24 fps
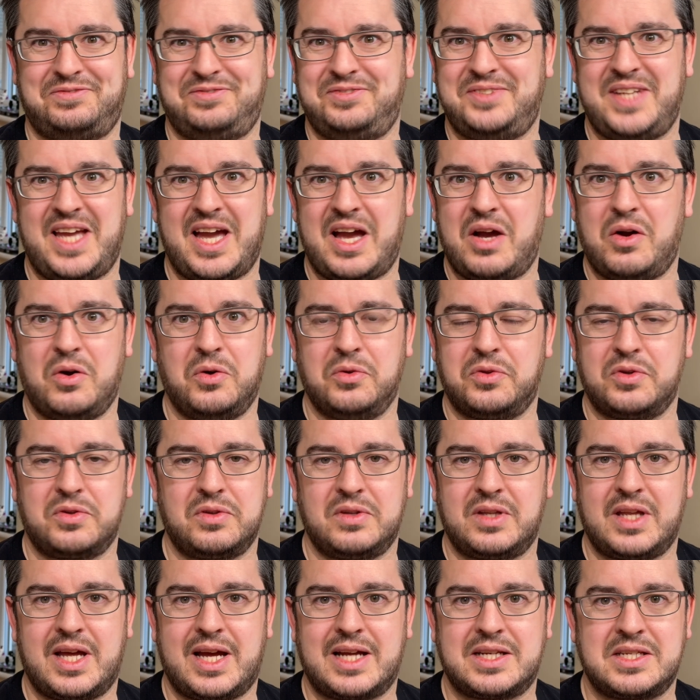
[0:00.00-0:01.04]
yeah, other
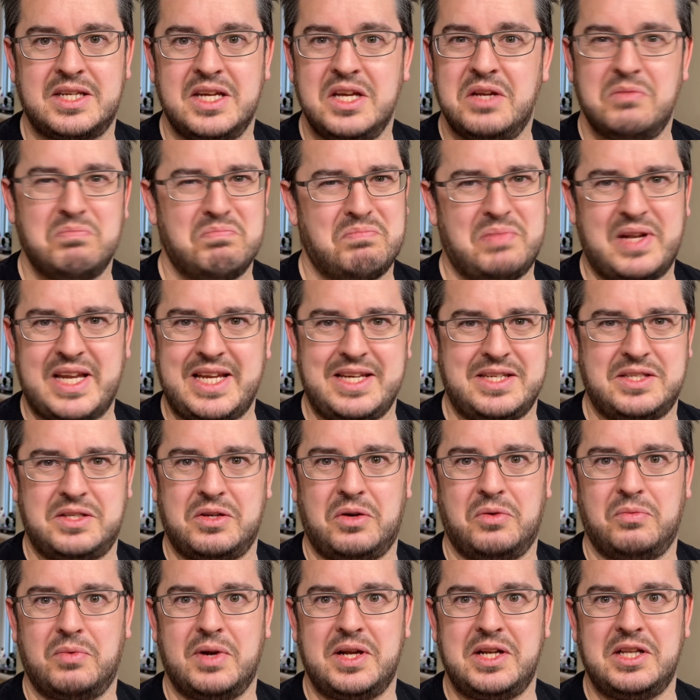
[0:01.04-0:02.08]
than that, please
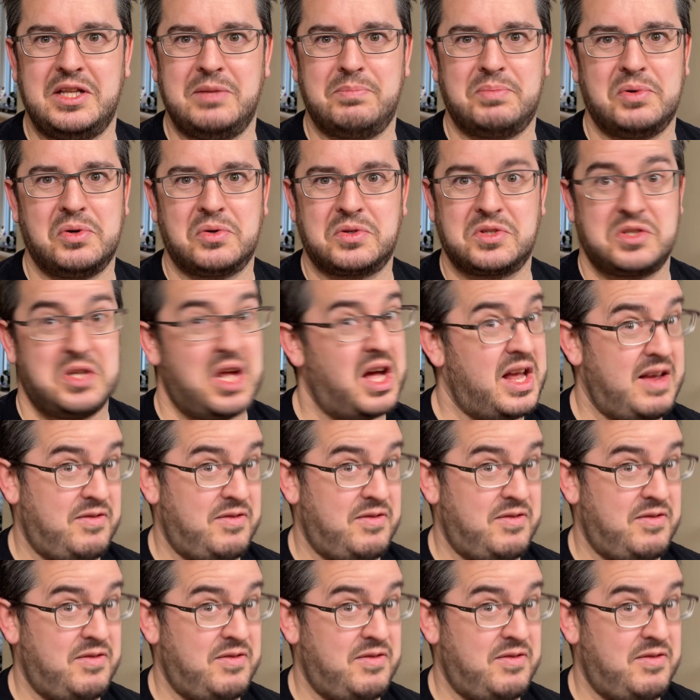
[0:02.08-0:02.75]
don't write in the books.